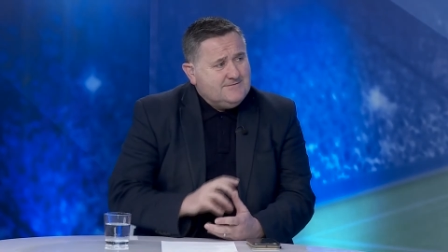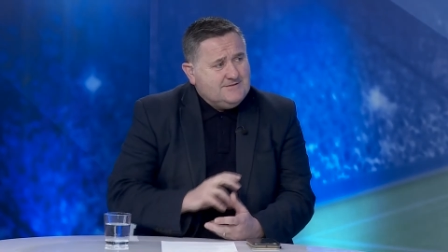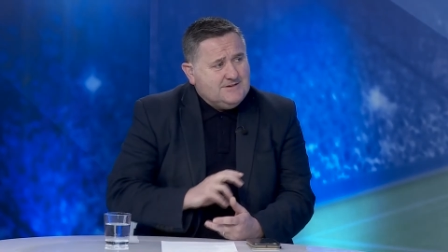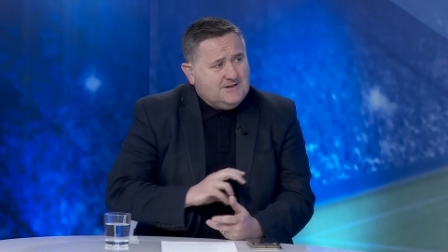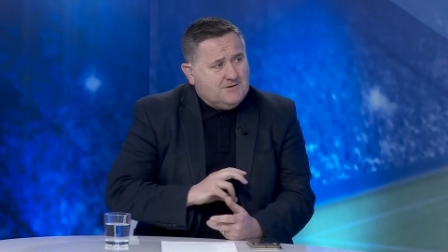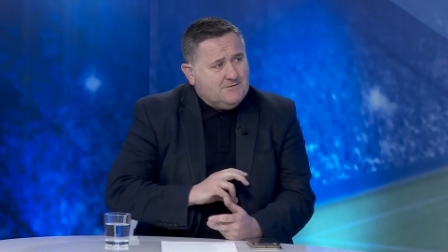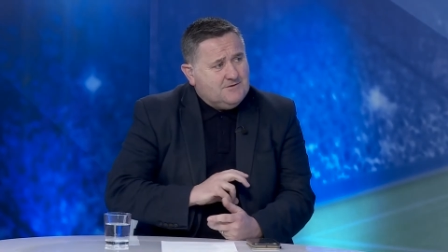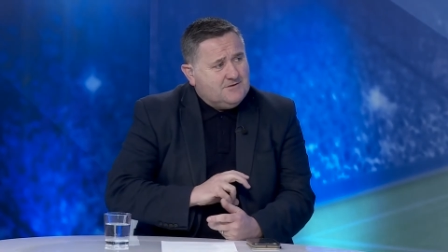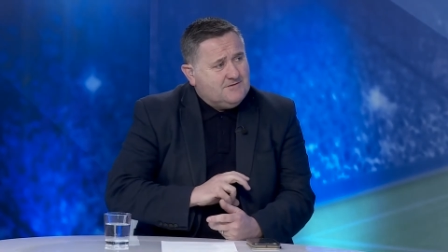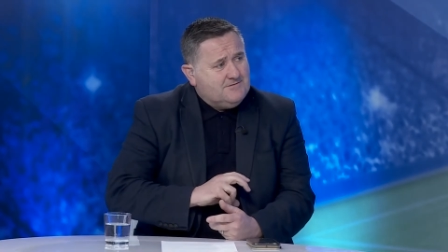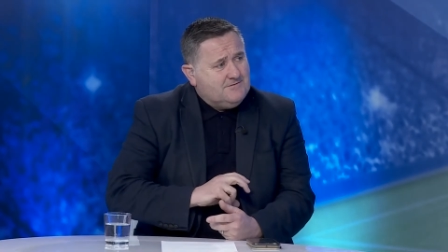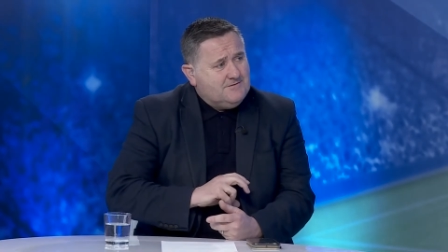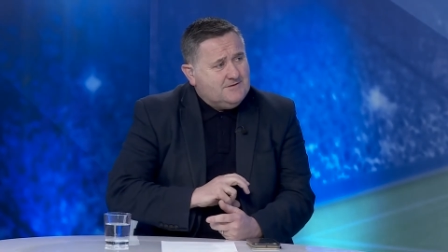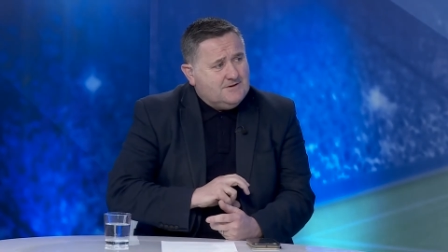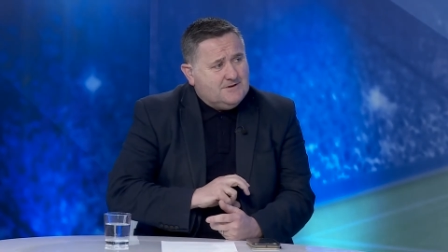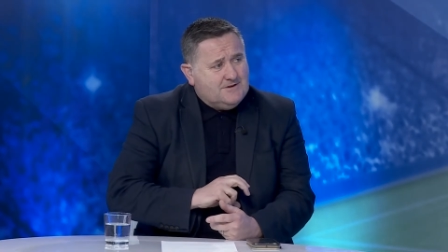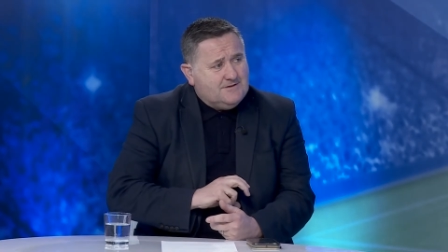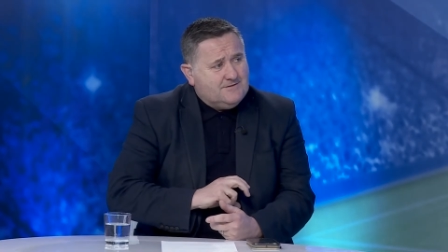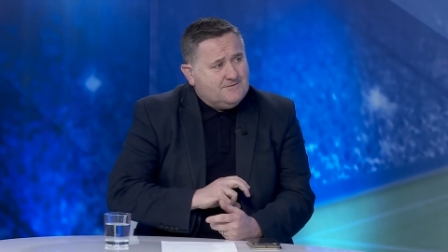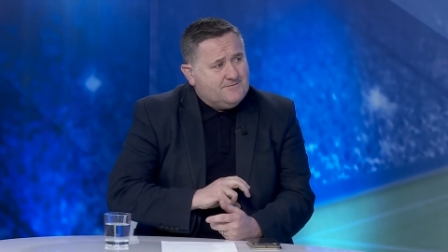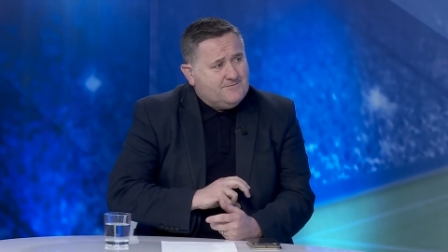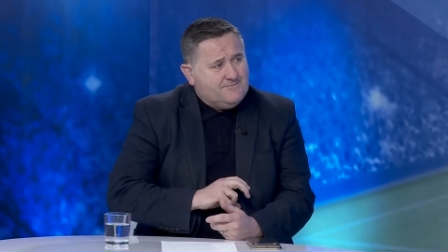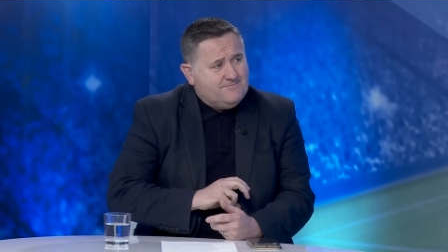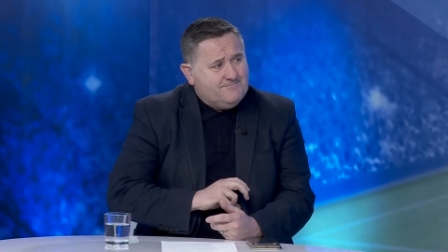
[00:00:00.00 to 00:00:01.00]
you would
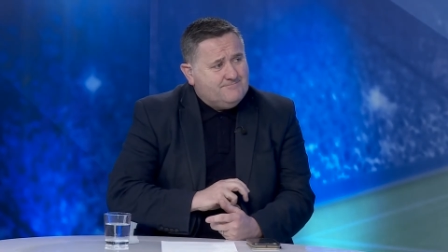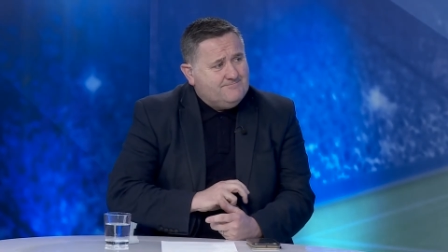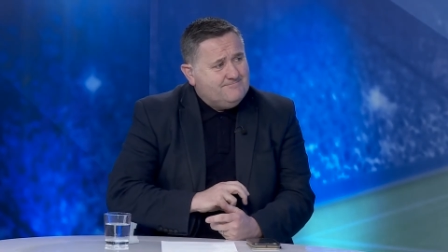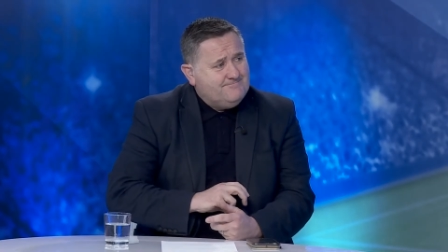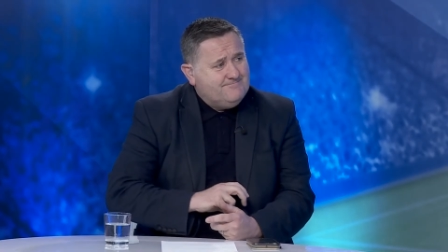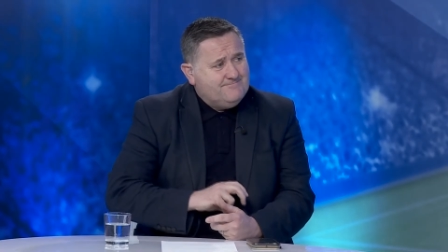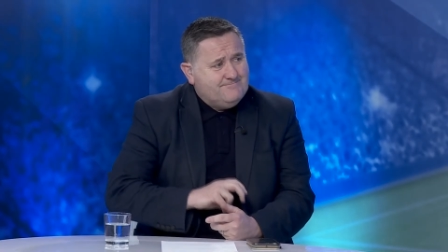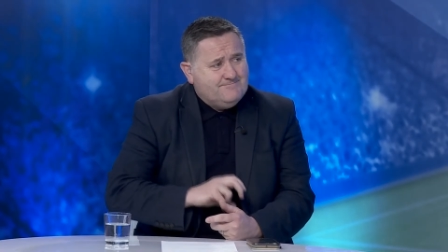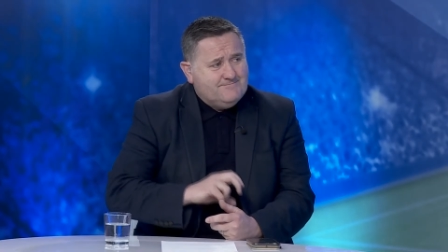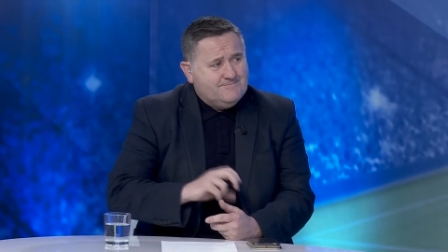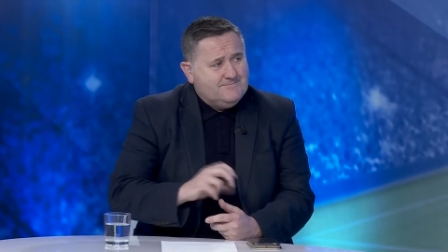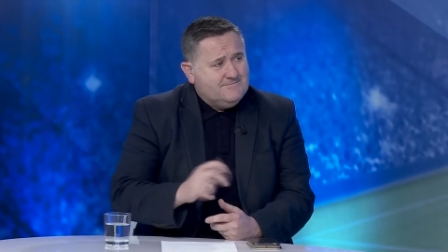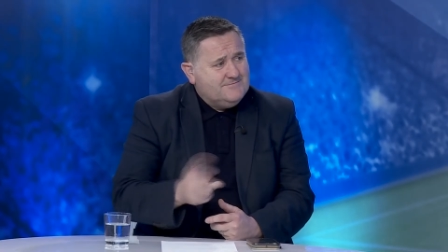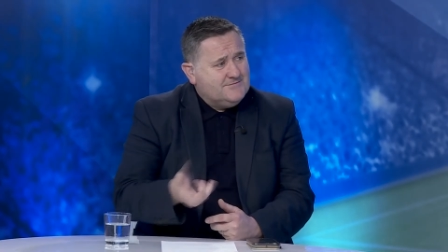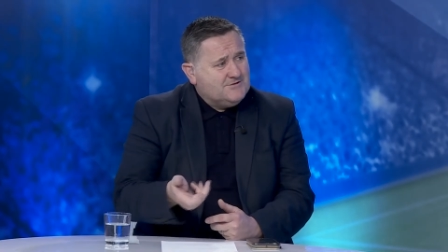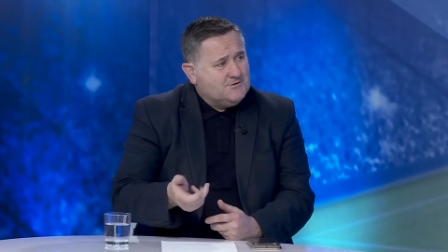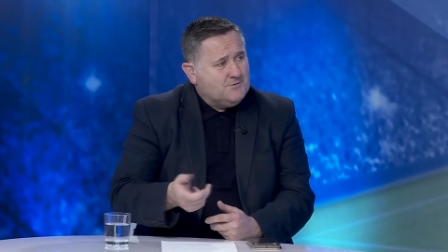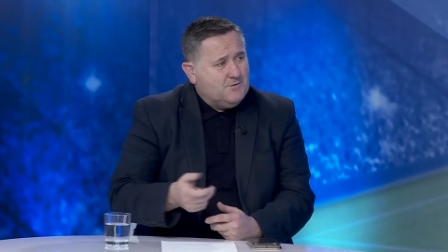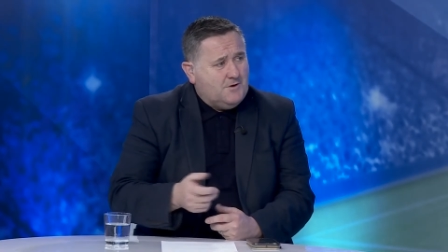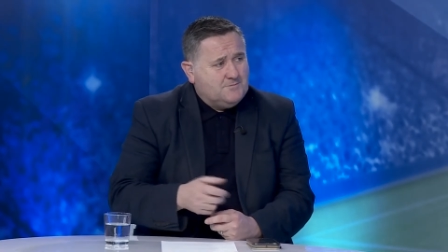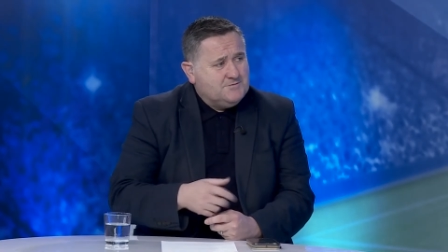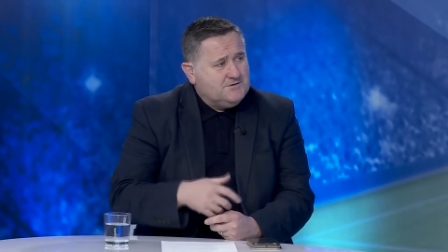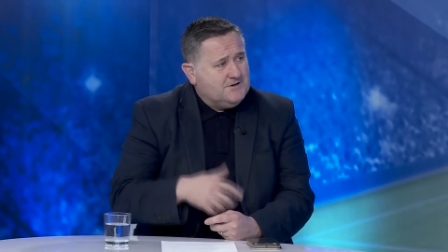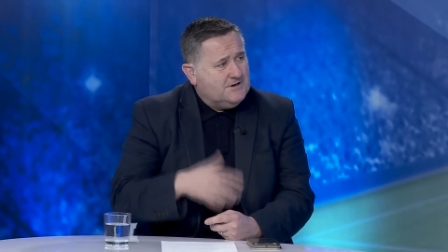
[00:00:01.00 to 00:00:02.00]
have
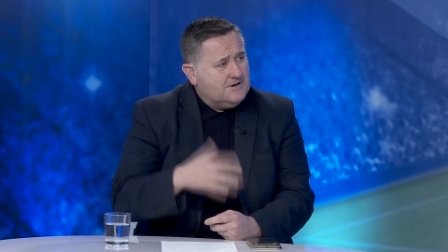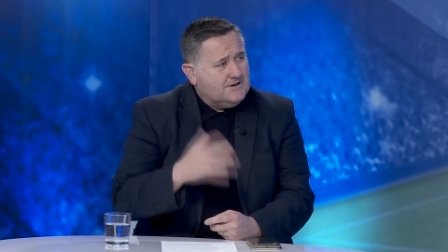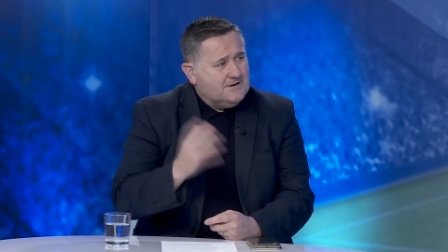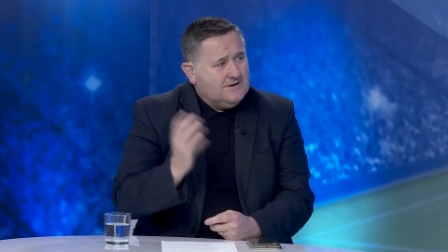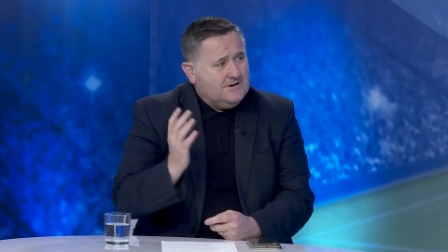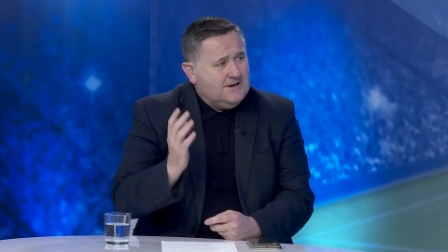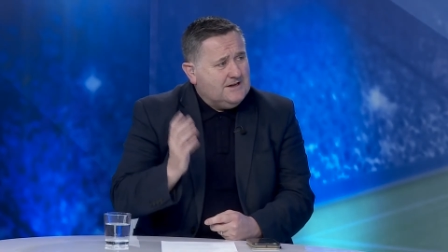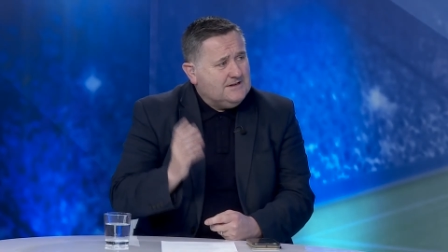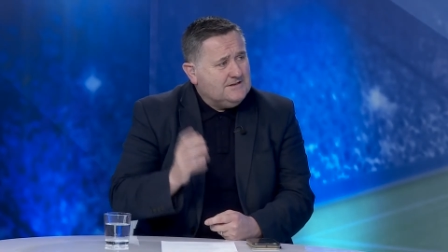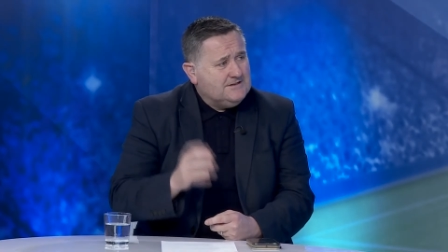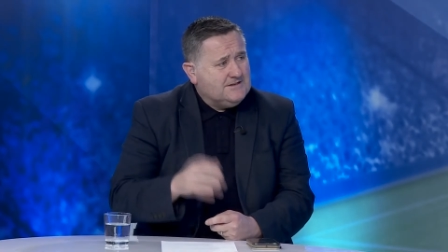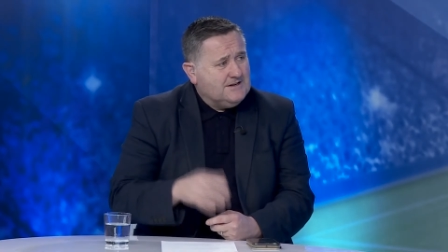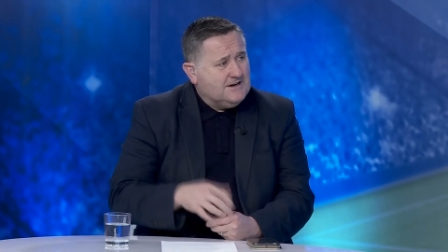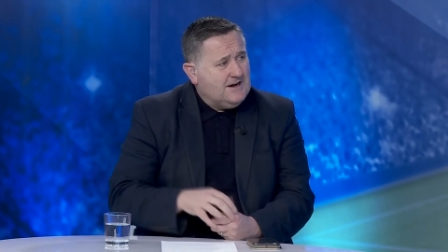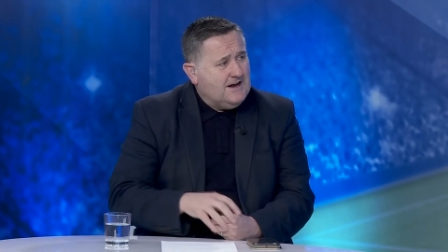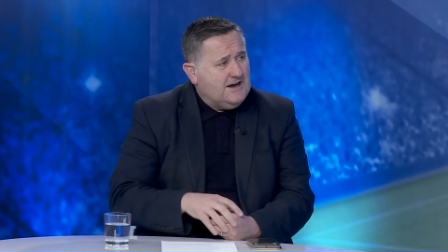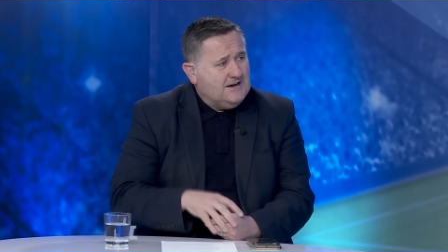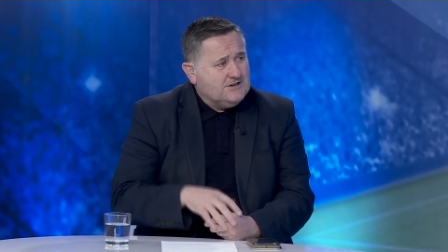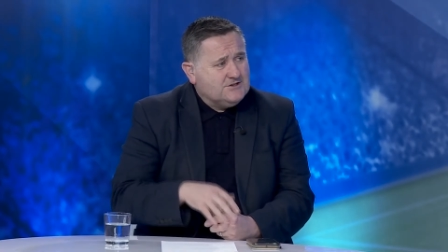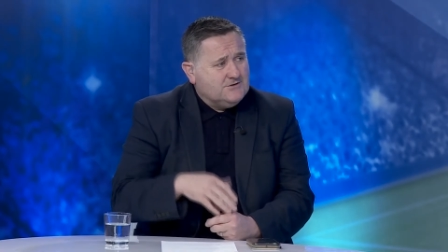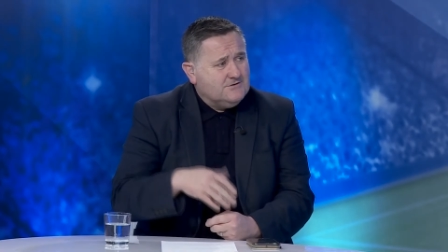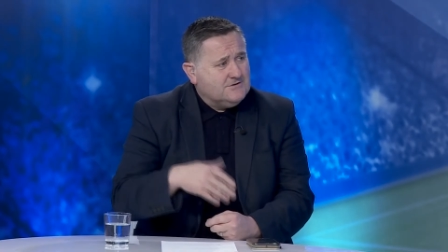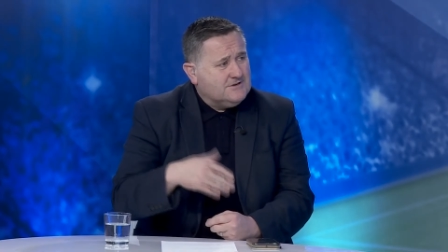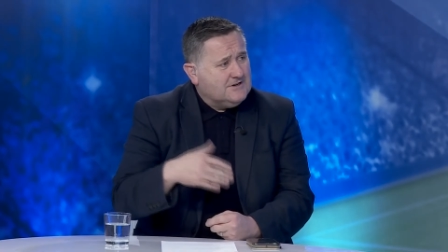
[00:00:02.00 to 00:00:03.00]
swapped your
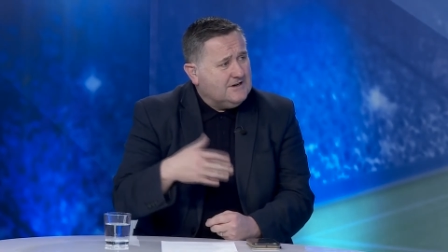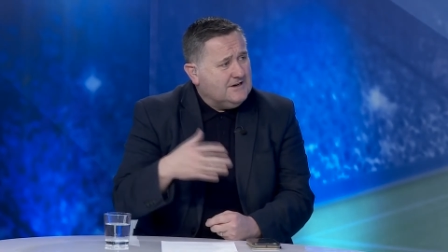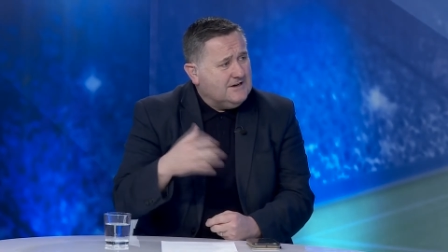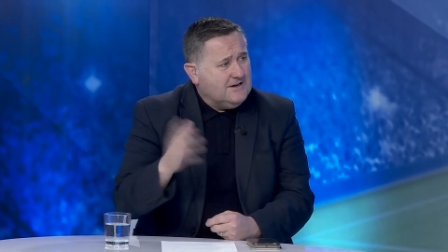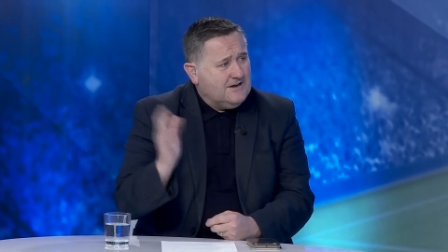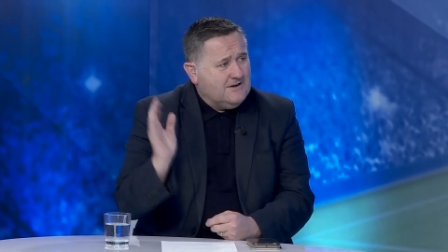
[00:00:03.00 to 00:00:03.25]
international career,